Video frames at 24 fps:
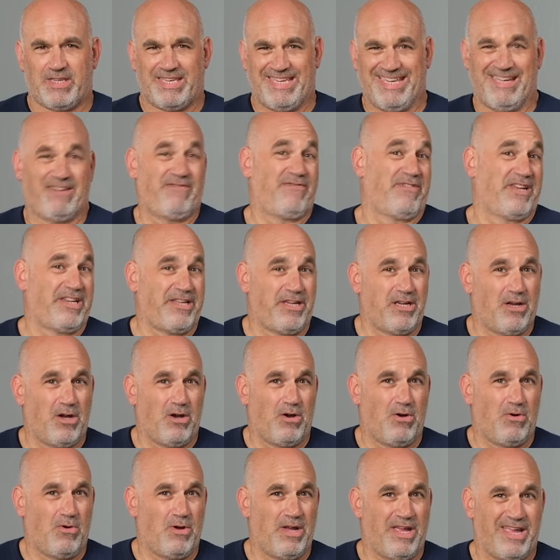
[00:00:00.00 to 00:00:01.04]
get
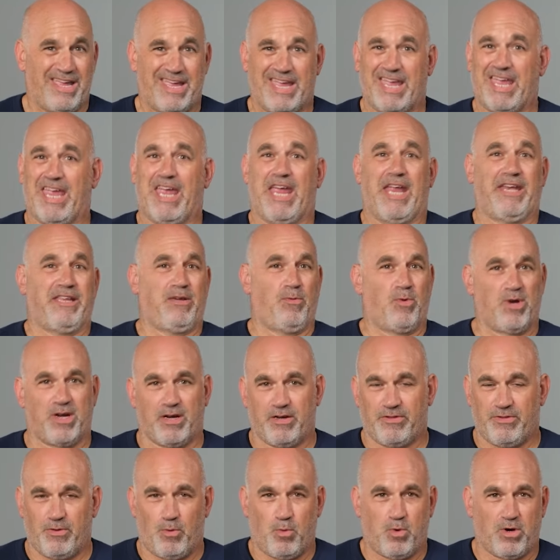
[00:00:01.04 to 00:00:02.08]
video anywhere
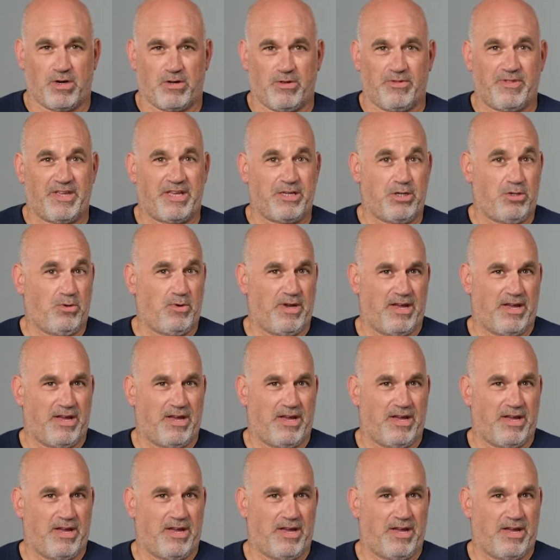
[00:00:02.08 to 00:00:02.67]
in the world that you